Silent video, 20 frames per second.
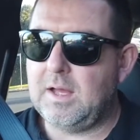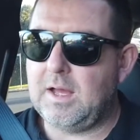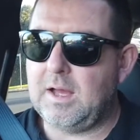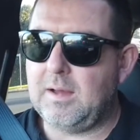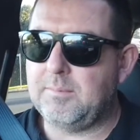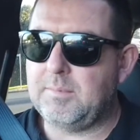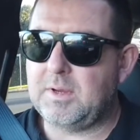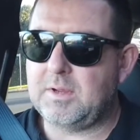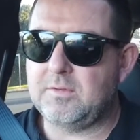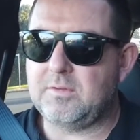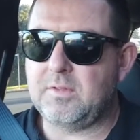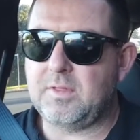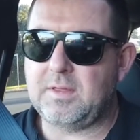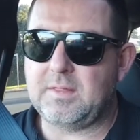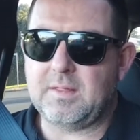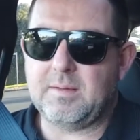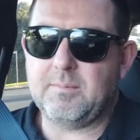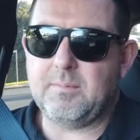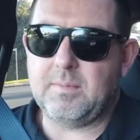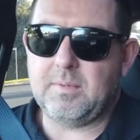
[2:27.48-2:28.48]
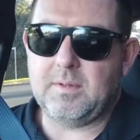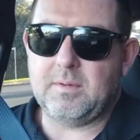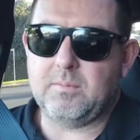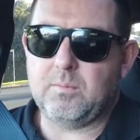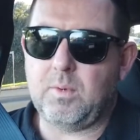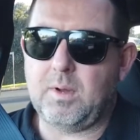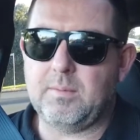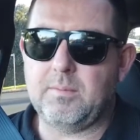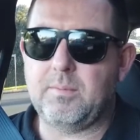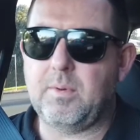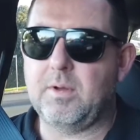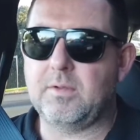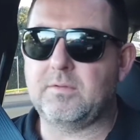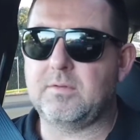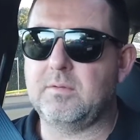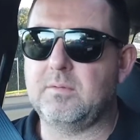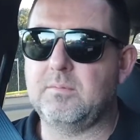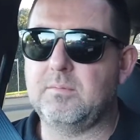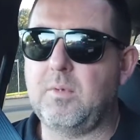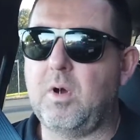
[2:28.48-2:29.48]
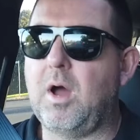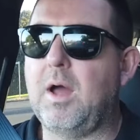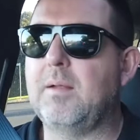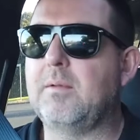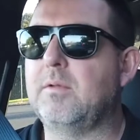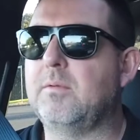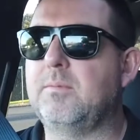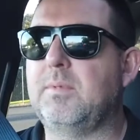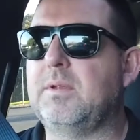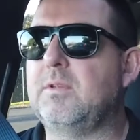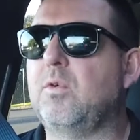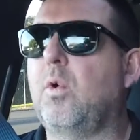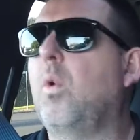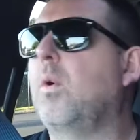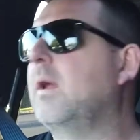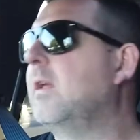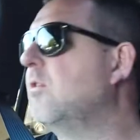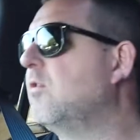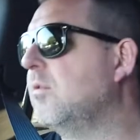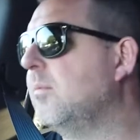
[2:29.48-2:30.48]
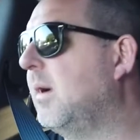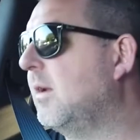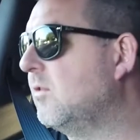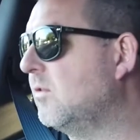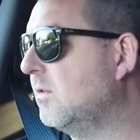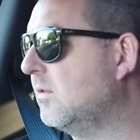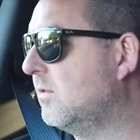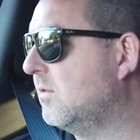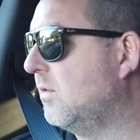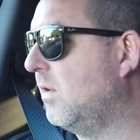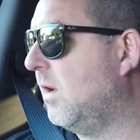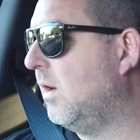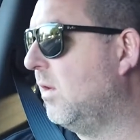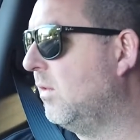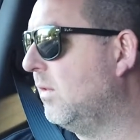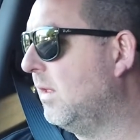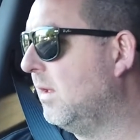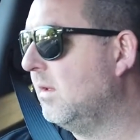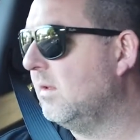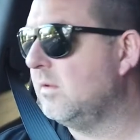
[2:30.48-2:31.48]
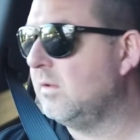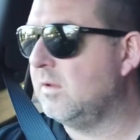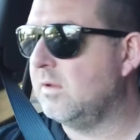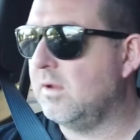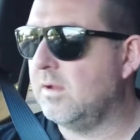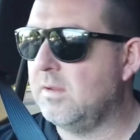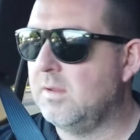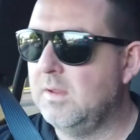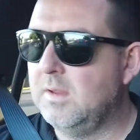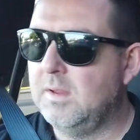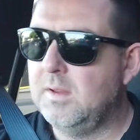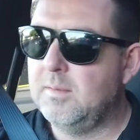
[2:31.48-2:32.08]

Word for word: um, because you think that, that one person might be talking too much on site or that you know